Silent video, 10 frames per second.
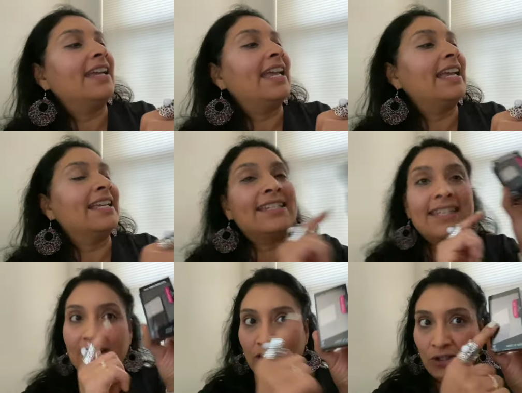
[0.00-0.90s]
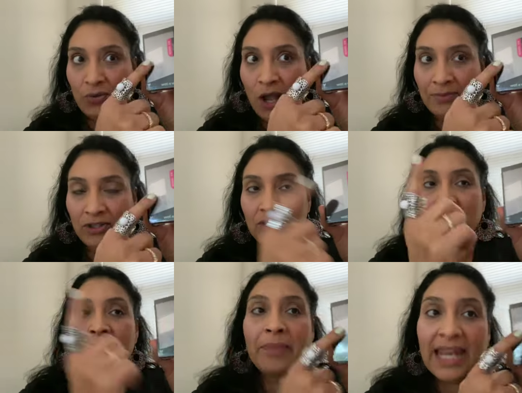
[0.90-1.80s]
and two options.
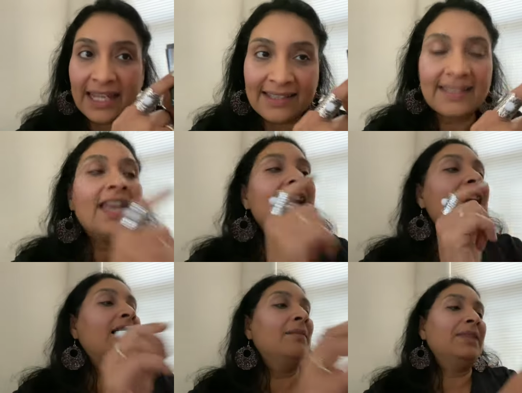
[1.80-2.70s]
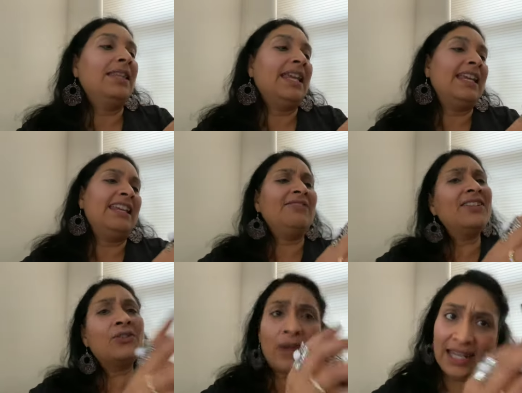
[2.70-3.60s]
So base, they
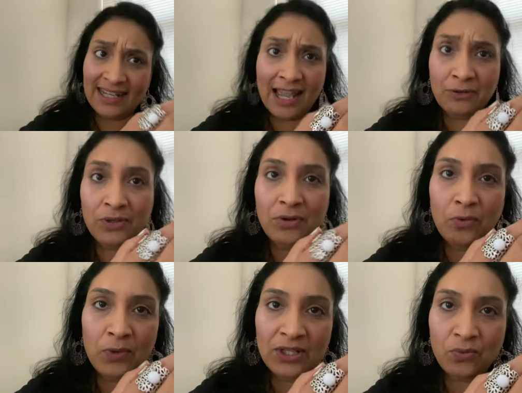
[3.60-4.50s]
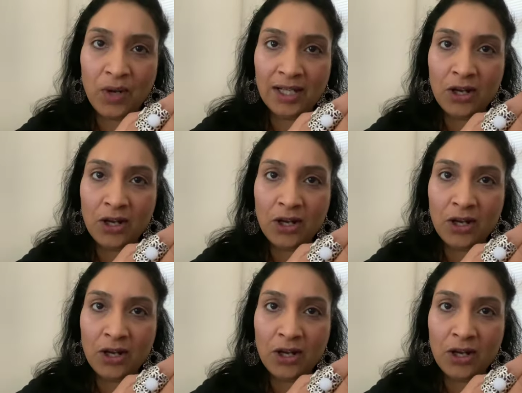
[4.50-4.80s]
even write out which one